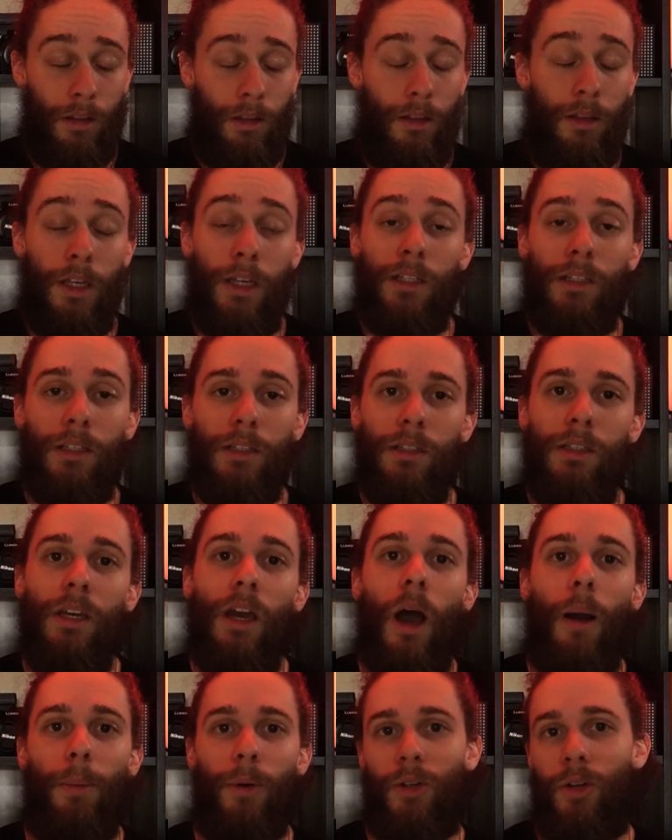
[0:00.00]
This is
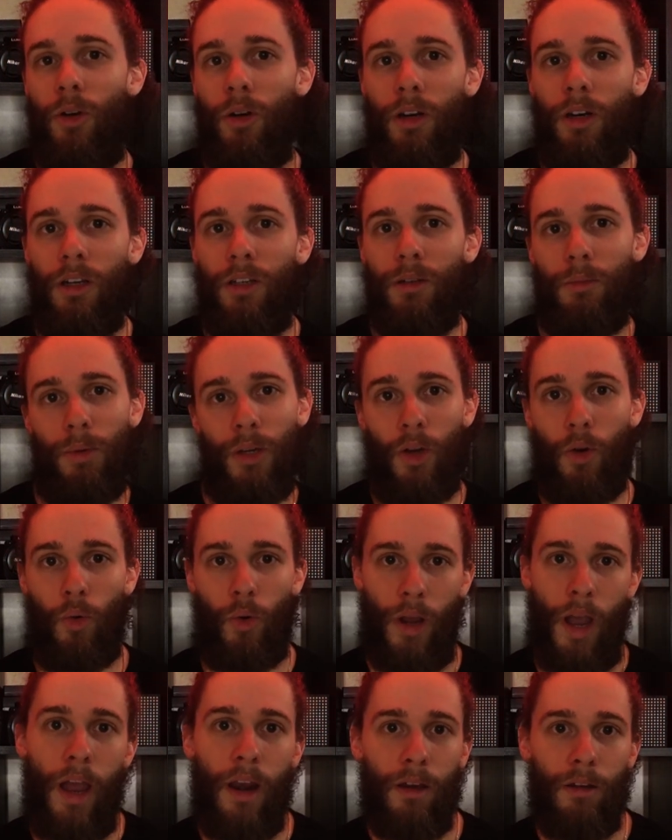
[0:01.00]
the opportunity to be
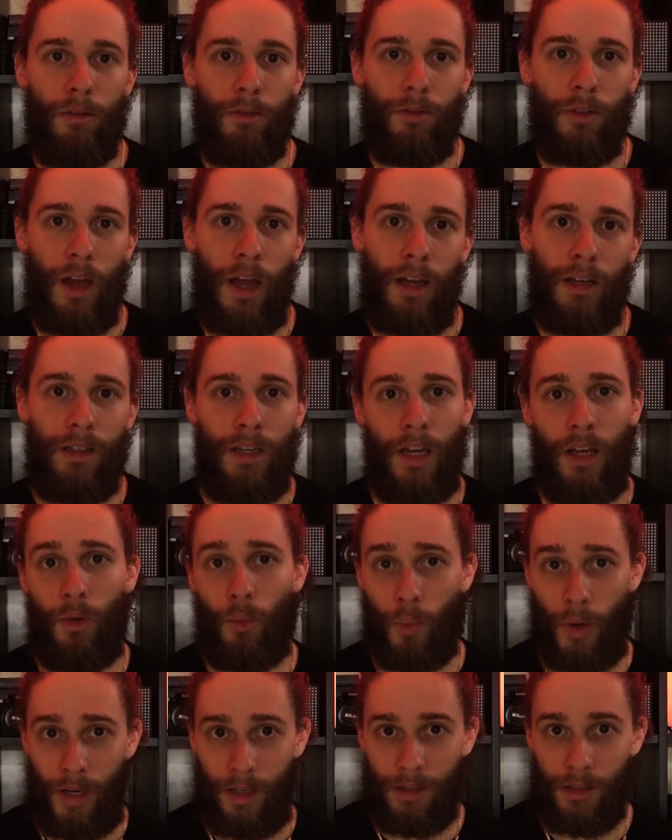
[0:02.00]
creative and take
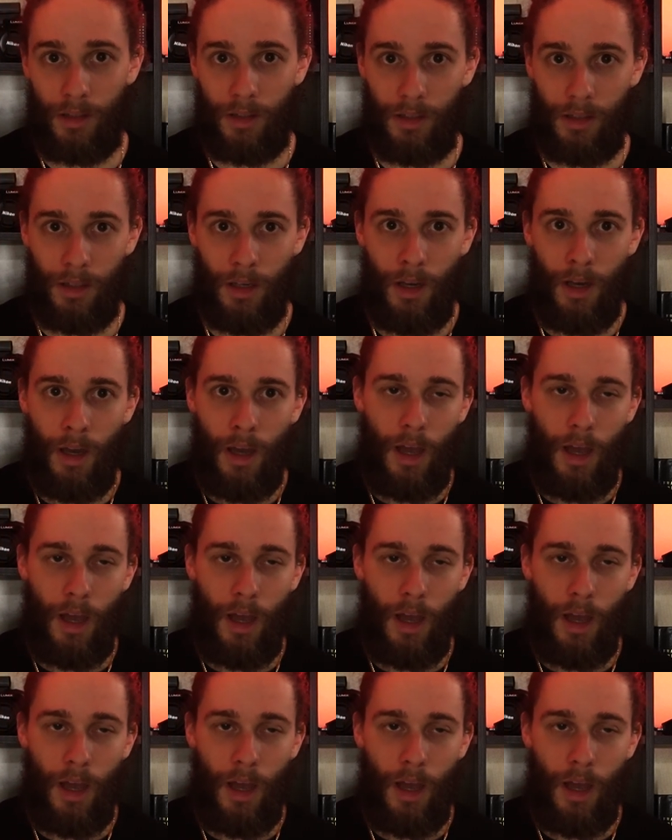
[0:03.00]
risks.